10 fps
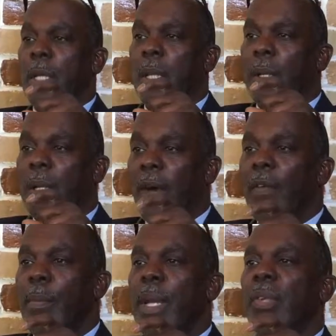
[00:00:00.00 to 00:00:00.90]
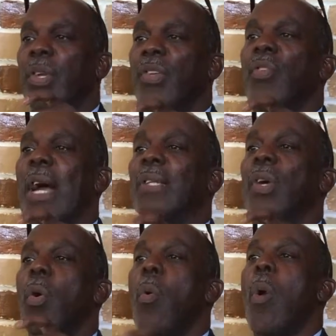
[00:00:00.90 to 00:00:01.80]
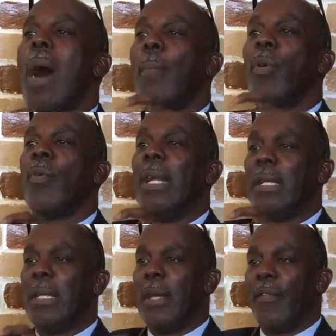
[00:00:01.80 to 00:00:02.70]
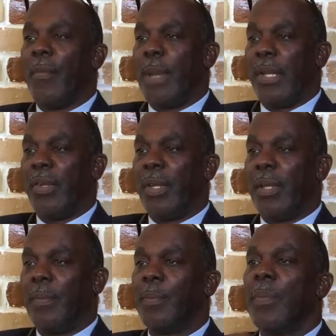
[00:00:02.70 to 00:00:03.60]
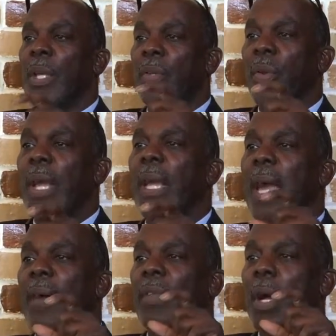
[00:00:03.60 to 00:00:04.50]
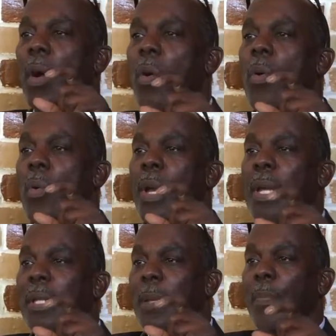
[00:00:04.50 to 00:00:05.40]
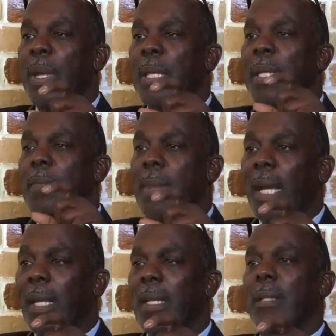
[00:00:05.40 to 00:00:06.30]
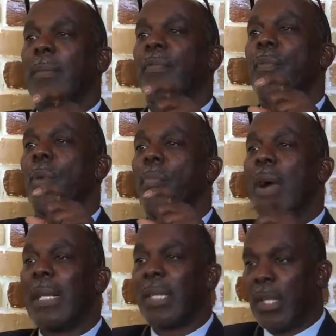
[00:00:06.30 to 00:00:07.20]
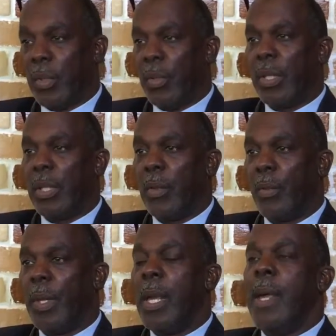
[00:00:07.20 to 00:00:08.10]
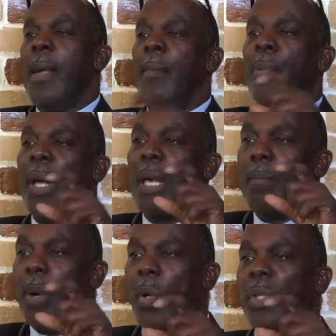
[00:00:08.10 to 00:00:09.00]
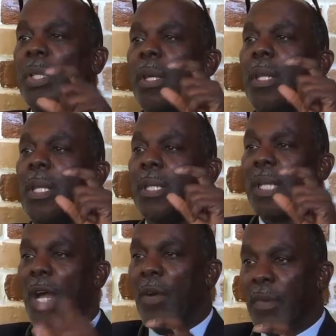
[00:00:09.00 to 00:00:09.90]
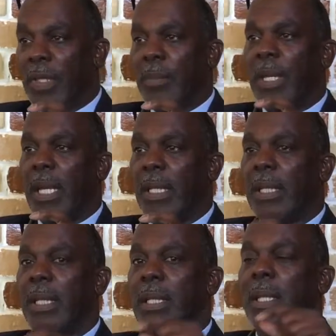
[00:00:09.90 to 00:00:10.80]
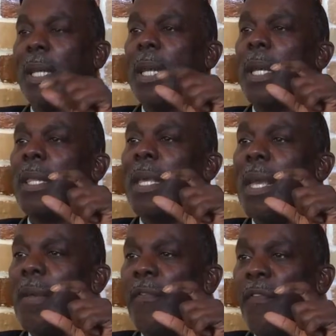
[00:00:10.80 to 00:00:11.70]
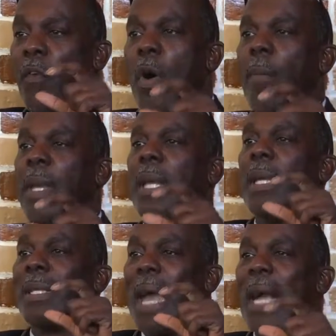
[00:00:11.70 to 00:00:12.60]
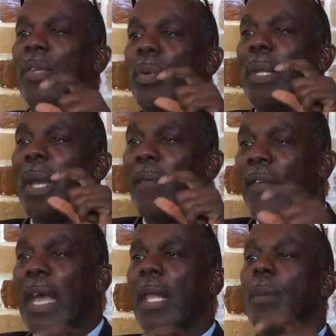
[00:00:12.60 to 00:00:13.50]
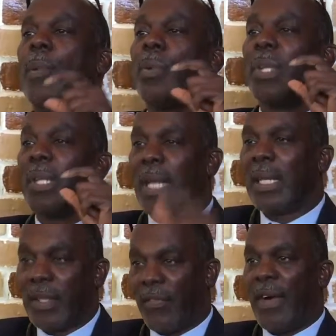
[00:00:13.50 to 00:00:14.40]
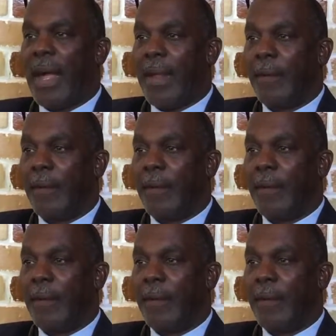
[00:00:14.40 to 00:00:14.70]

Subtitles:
the government just tries to corroborate the information so they can have their own independent mechanism for prosecuting you. But in most of these terrorism cases, the informant is actually available to testify.